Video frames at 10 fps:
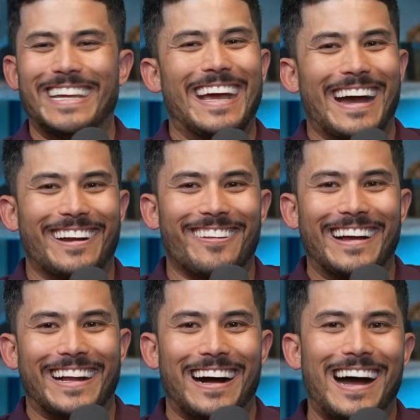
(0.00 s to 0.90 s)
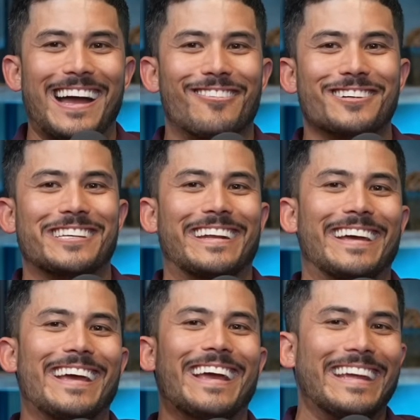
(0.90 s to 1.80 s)
Yeah, you're like, I was an
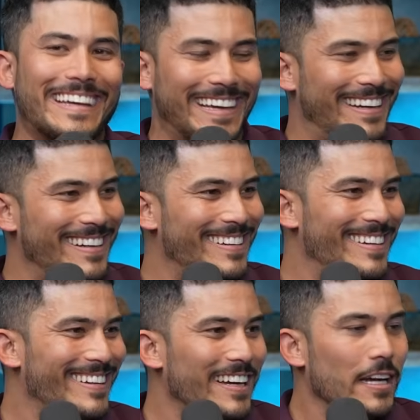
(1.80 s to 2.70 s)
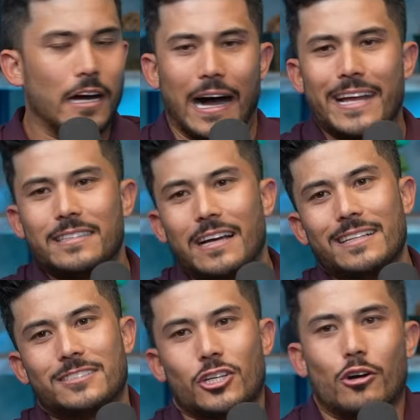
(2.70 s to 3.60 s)
idiot.
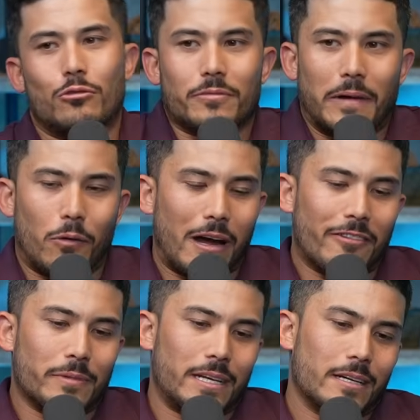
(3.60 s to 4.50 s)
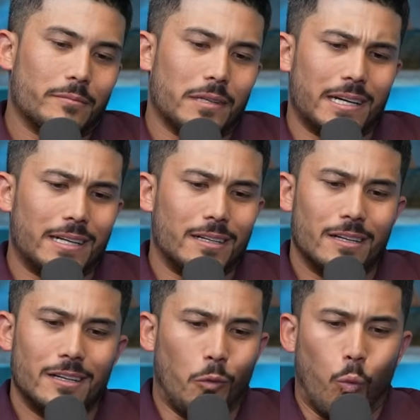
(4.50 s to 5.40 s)
I joke with my wife, Mindy. I'm like,
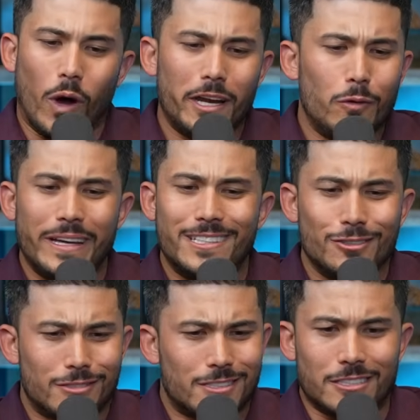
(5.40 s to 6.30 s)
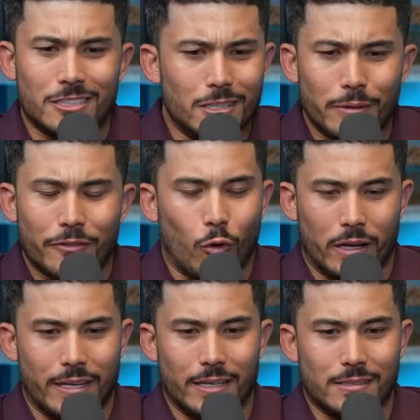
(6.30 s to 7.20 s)
what did we used to do before
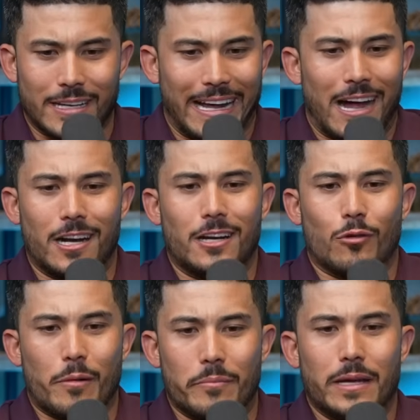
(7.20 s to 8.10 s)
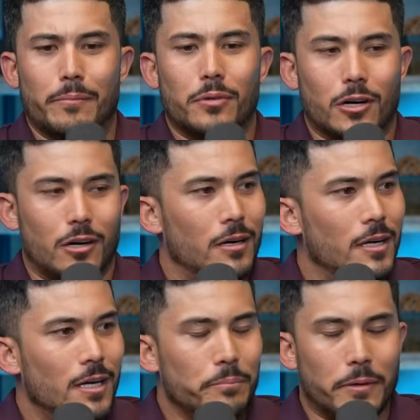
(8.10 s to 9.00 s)
kids? Like, I don't even remember,
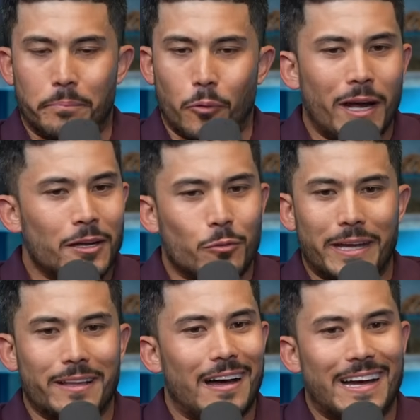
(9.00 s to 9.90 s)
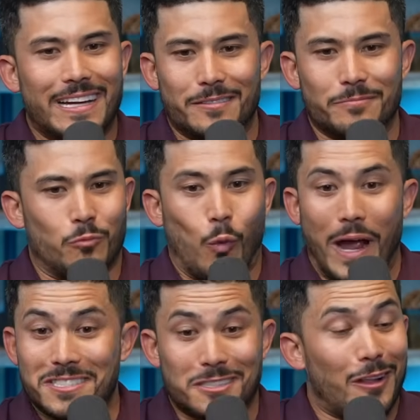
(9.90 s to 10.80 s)
but boy, did we like
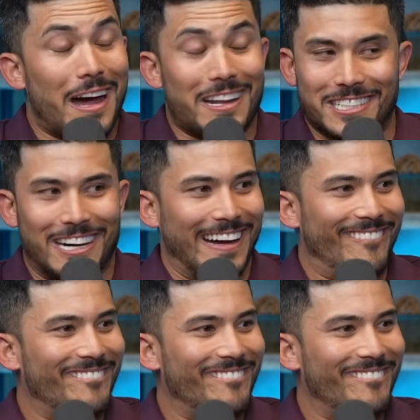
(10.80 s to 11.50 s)
waste a lot of time.